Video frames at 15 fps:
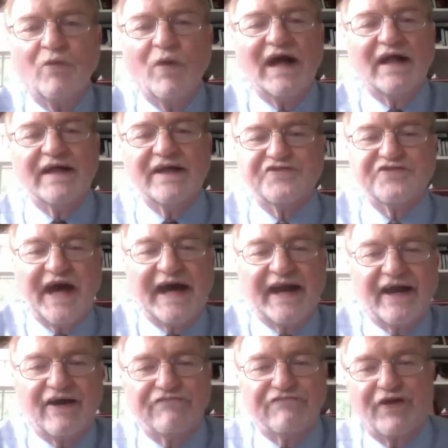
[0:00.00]
Well, it's
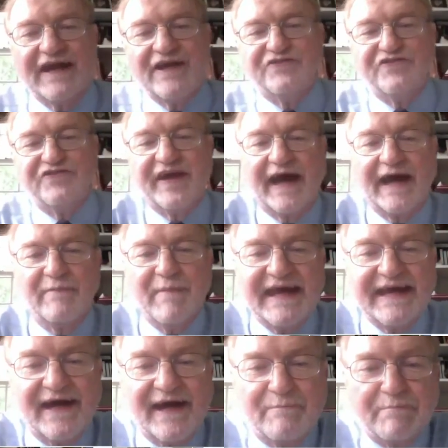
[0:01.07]
not a phrase that I
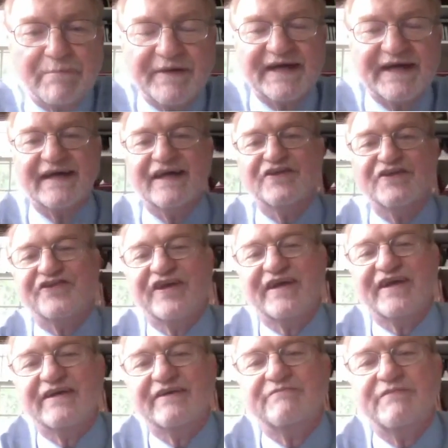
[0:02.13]
made up. It's
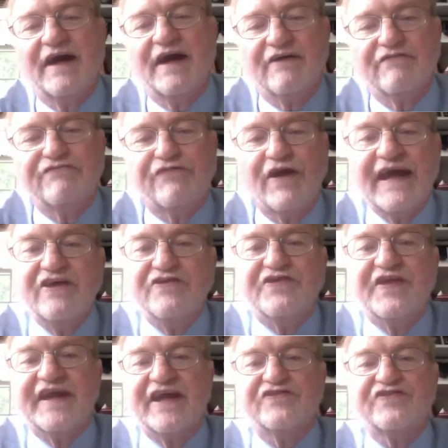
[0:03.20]
a
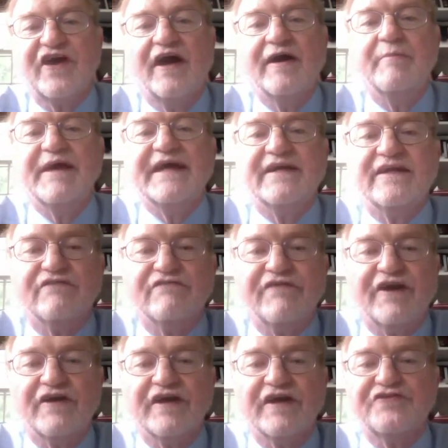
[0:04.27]
phrase that has come into
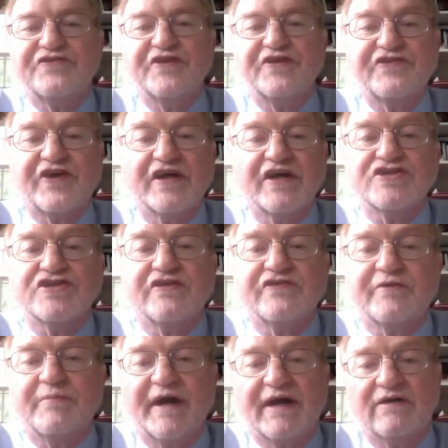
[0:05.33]
various
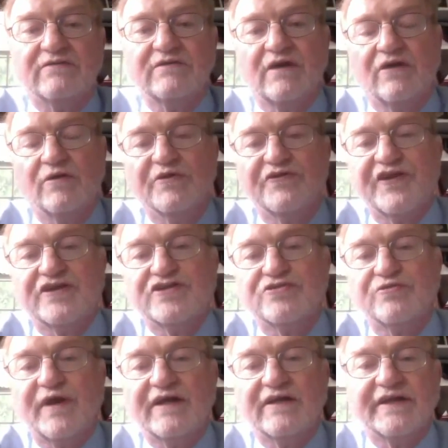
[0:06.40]
discussions about
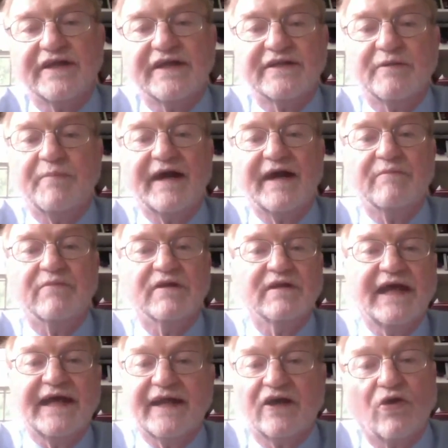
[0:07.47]
homosexuality in the
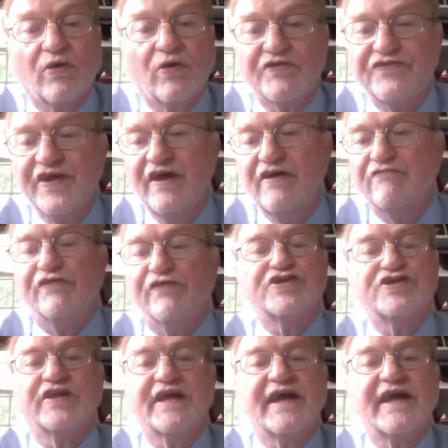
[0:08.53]
Bible. And of course,
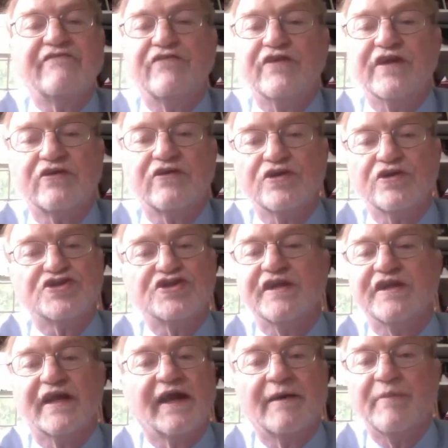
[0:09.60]
virtually every
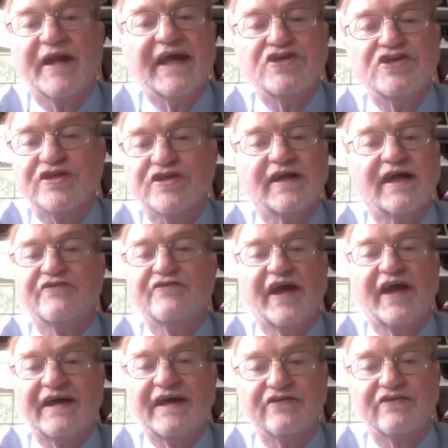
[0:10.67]
Christian denomination has
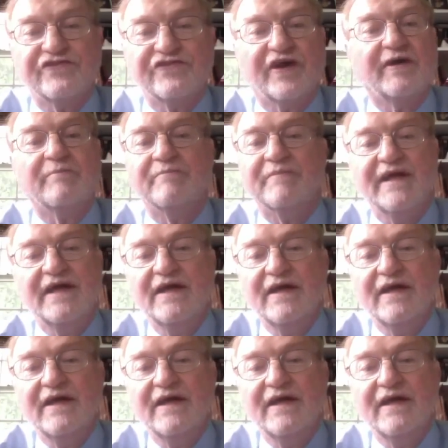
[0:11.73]
had some